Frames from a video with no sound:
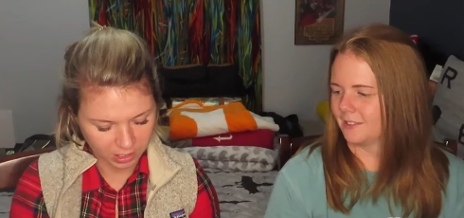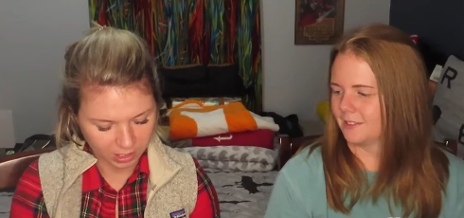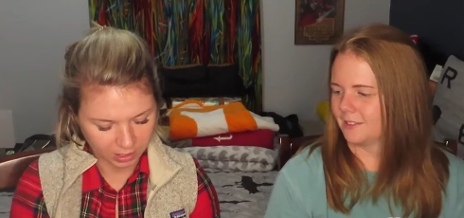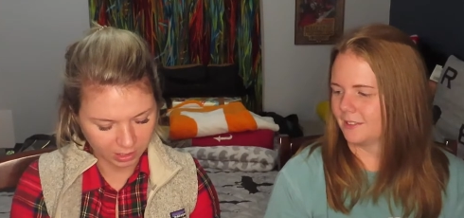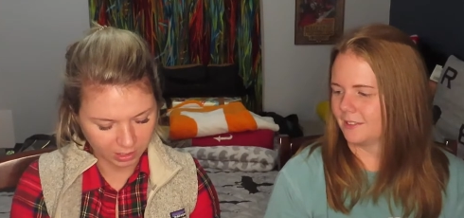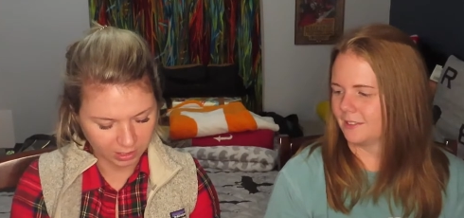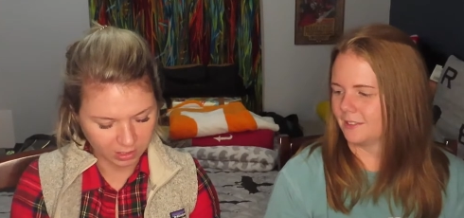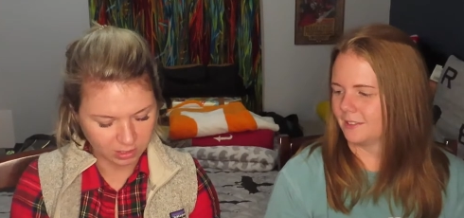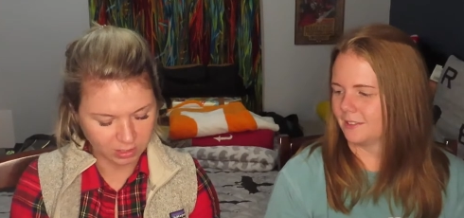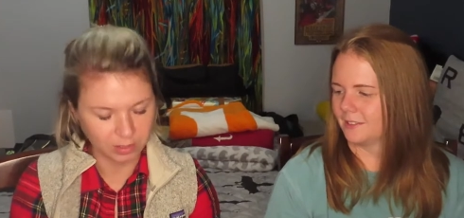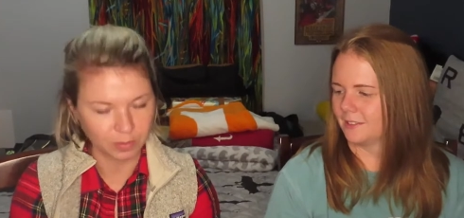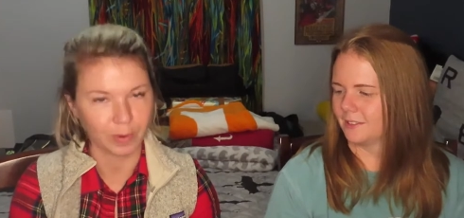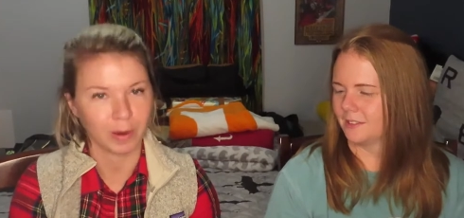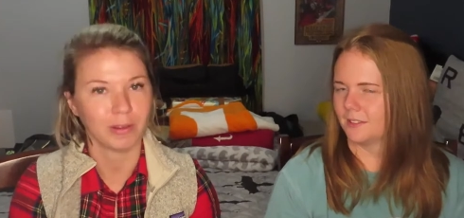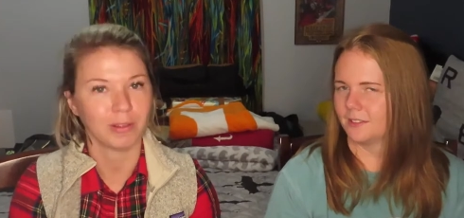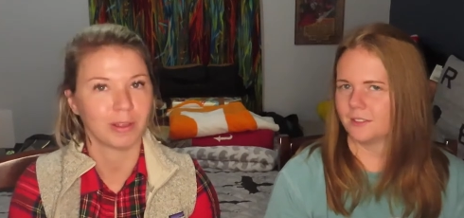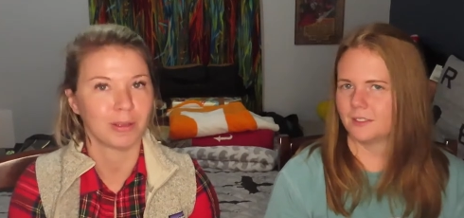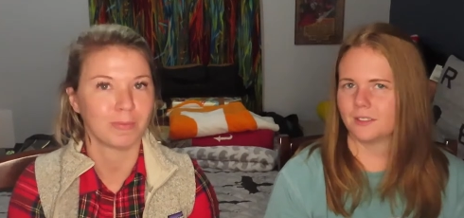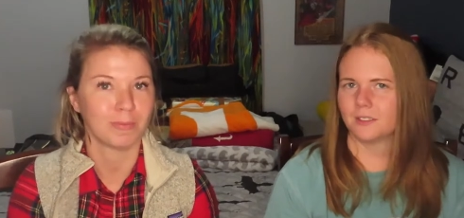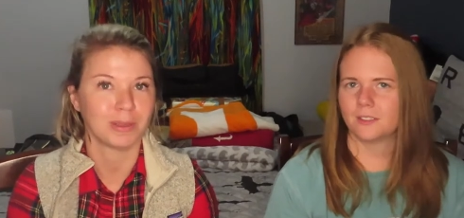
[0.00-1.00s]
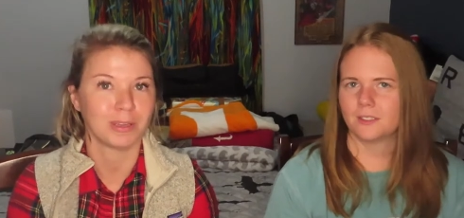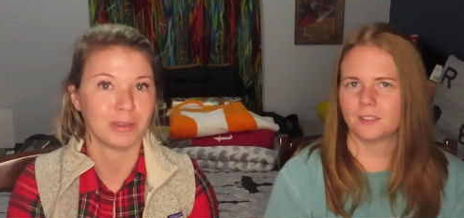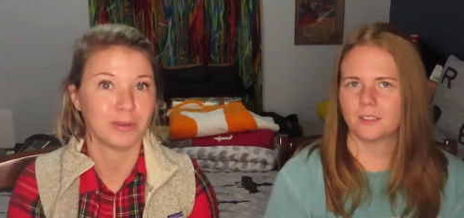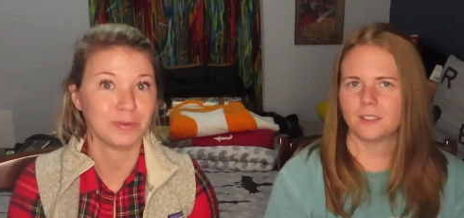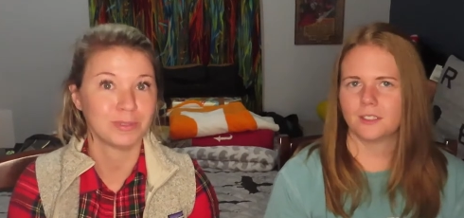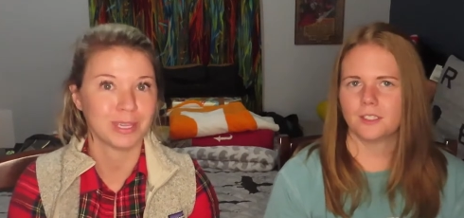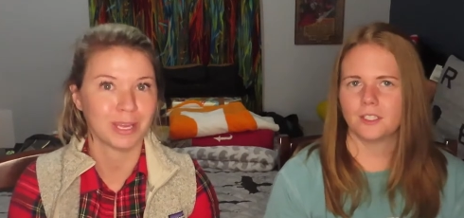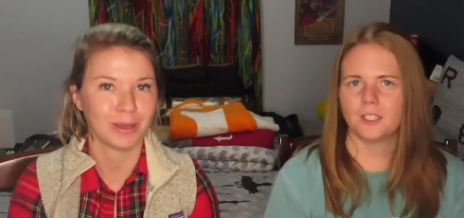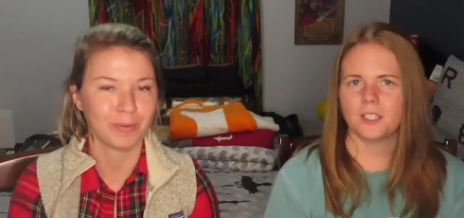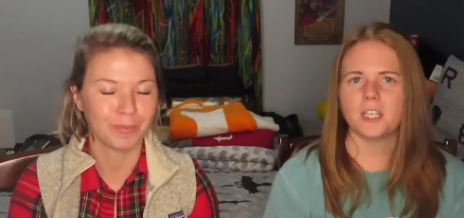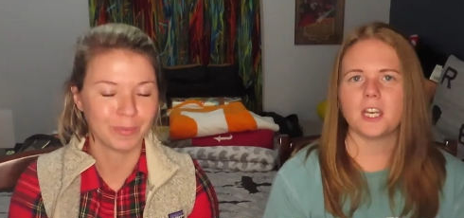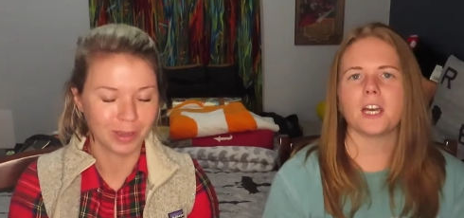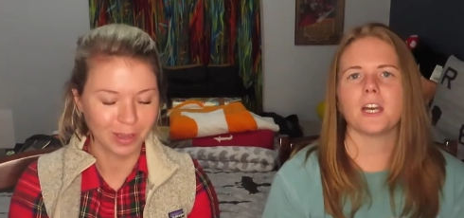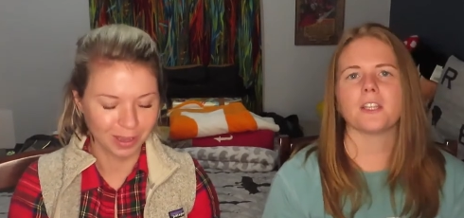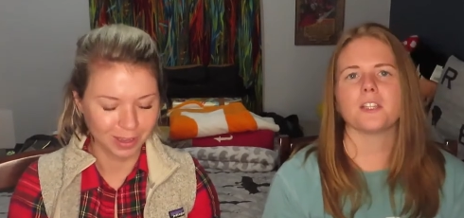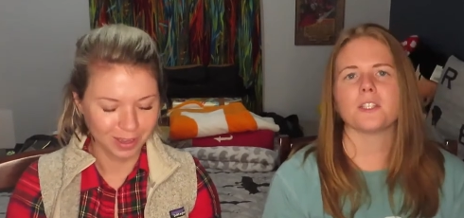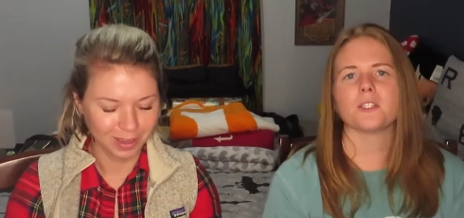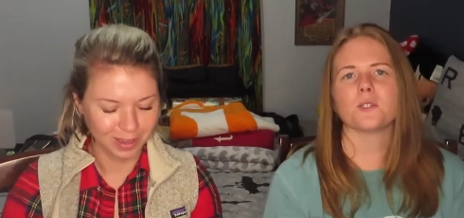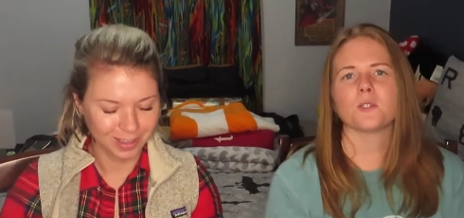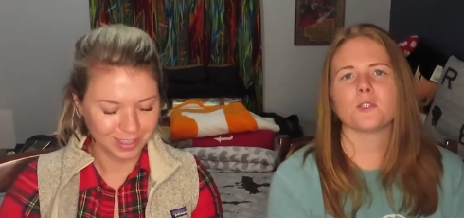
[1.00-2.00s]
Speaker 1: I like to wear them and use them.
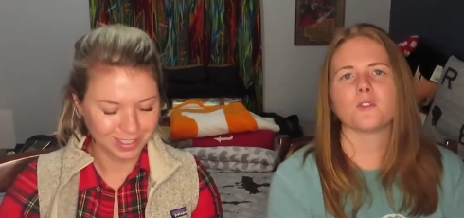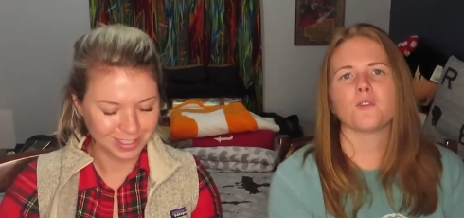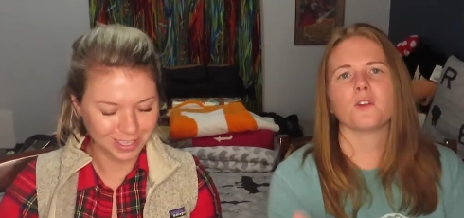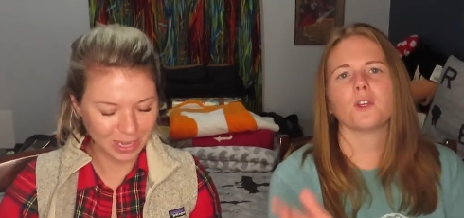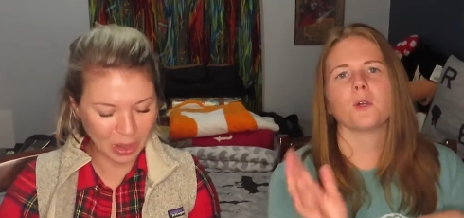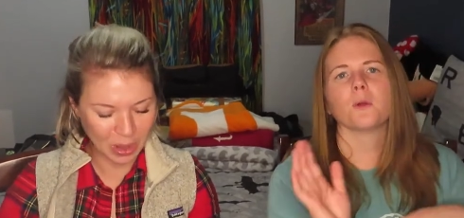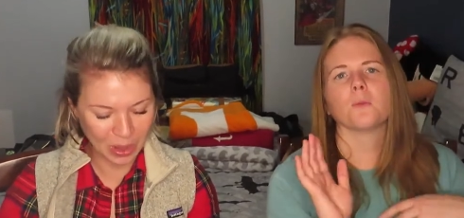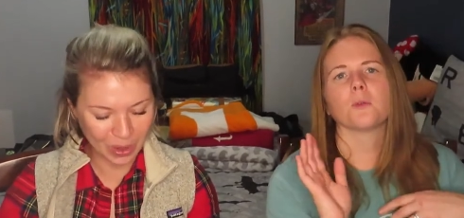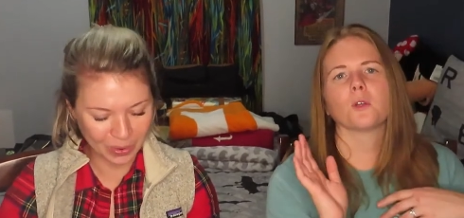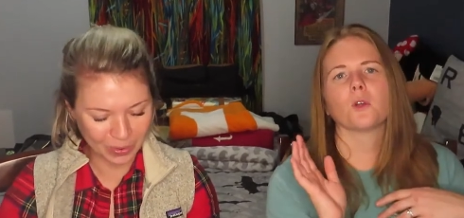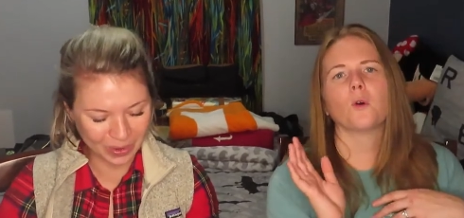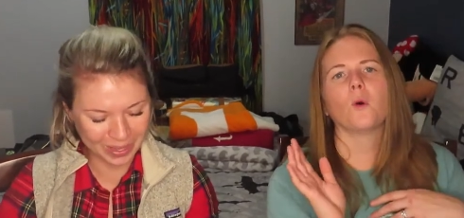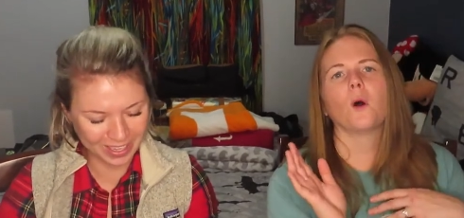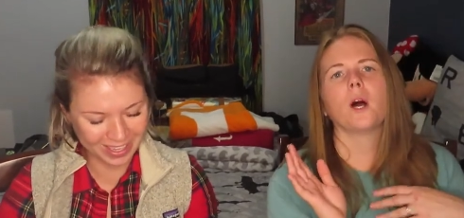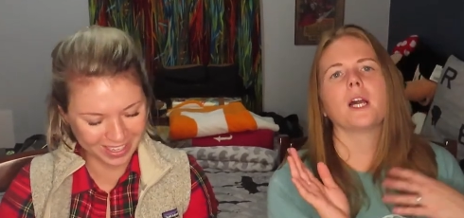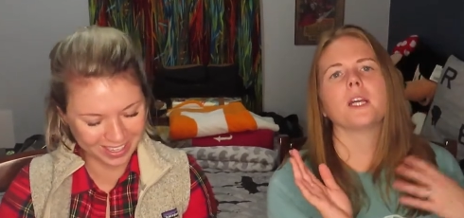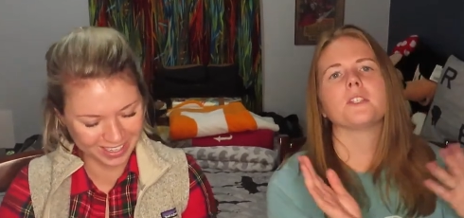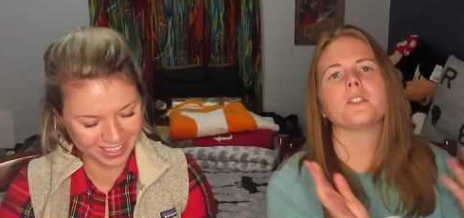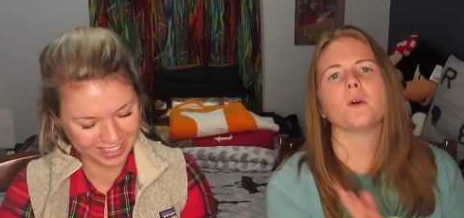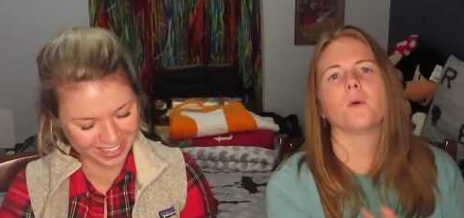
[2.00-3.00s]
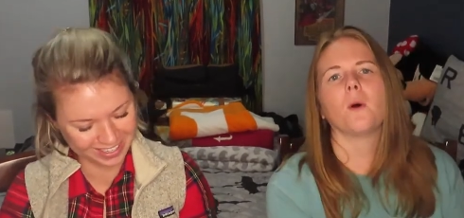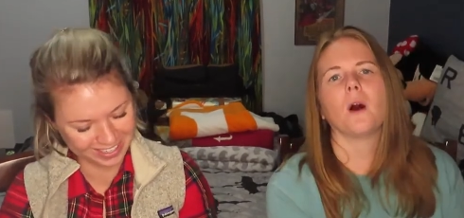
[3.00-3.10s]
Yeah, this was filmed so. quite